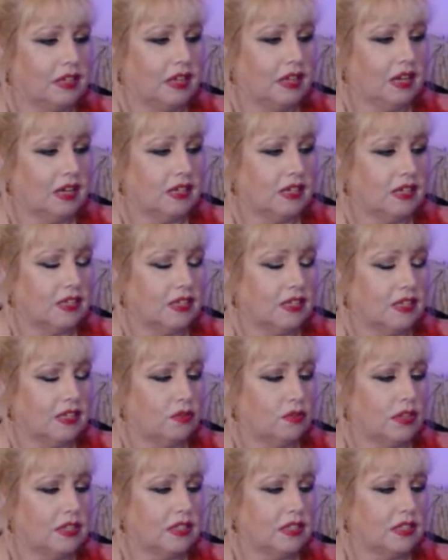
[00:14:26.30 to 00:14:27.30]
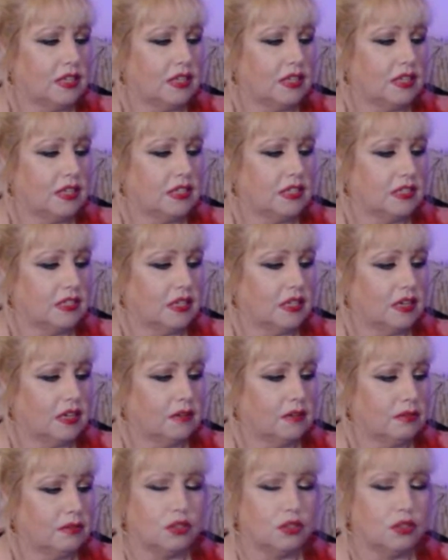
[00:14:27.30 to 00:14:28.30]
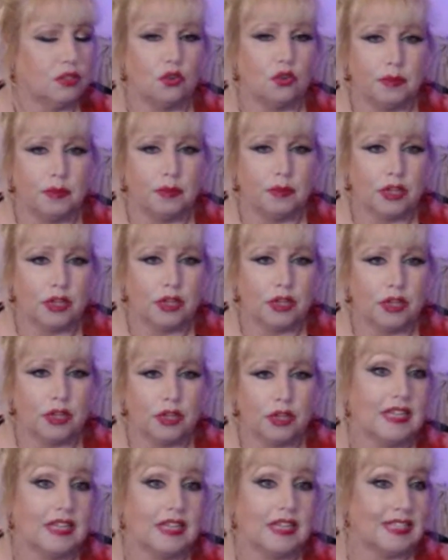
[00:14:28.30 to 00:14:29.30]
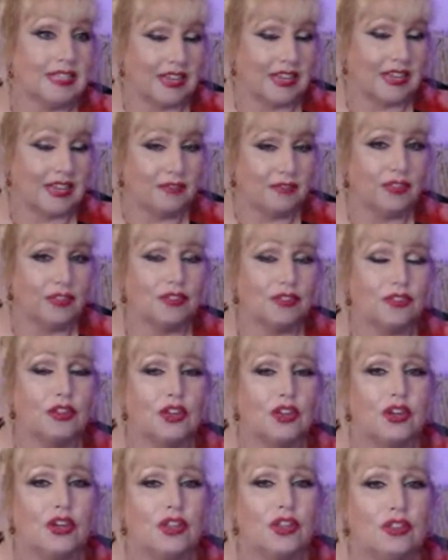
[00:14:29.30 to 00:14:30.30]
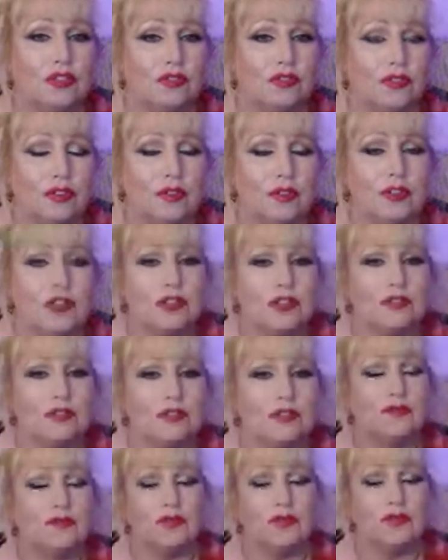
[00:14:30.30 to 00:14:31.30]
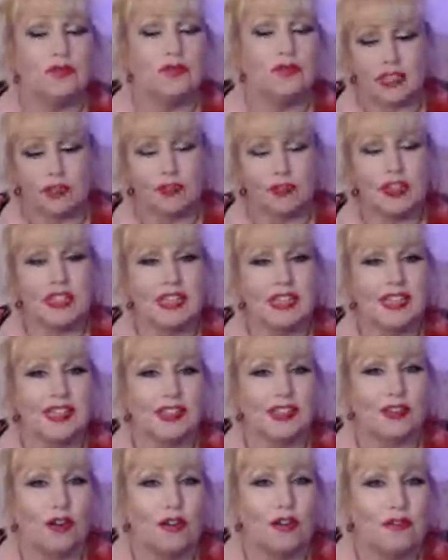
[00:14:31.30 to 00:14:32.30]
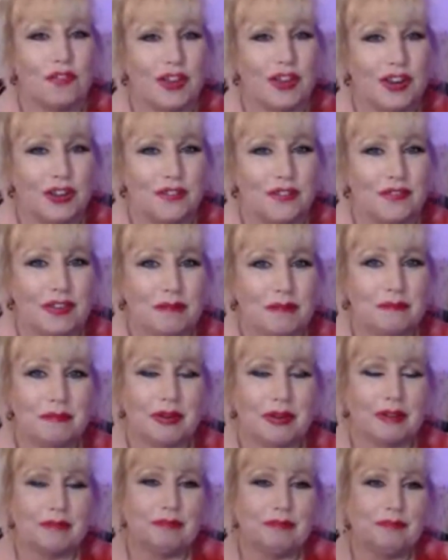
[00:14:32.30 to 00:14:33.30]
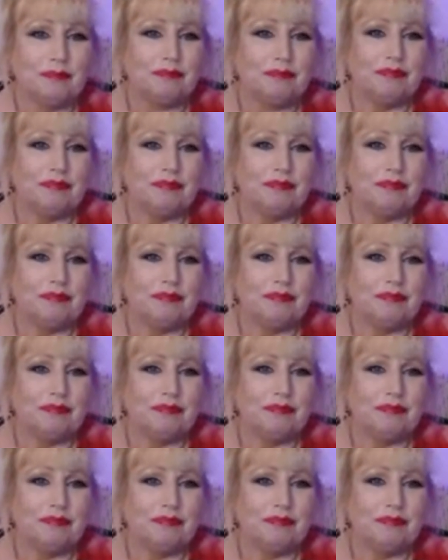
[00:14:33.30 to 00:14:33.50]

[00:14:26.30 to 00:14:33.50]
Yeah, so this is Scorpio's reading is 11th through to the 17th of November.